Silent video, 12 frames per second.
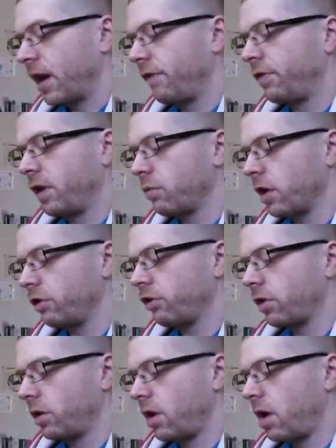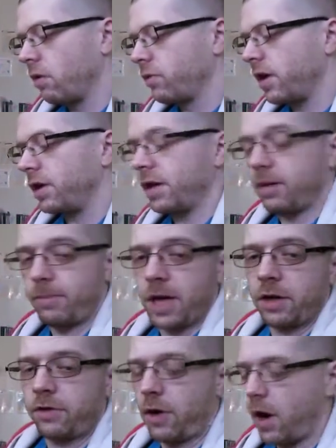of the original law written in
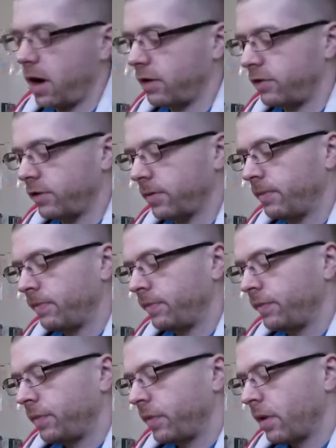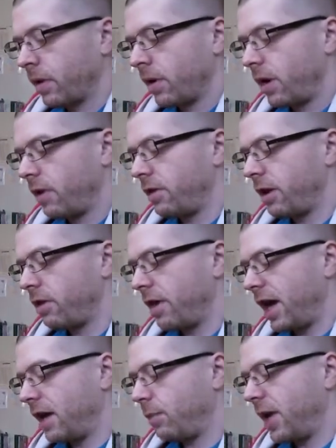men's hearts. On the
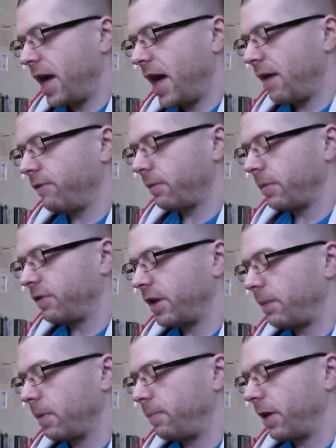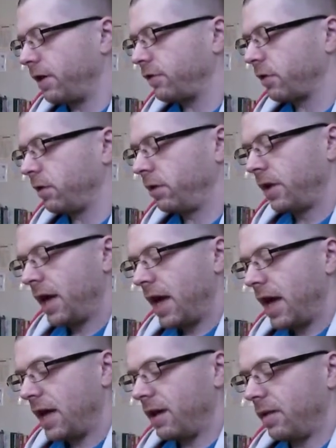other hand, we have from the same epistle
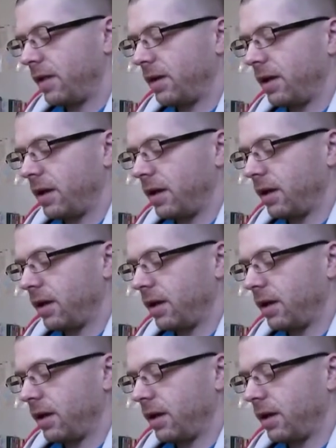and in the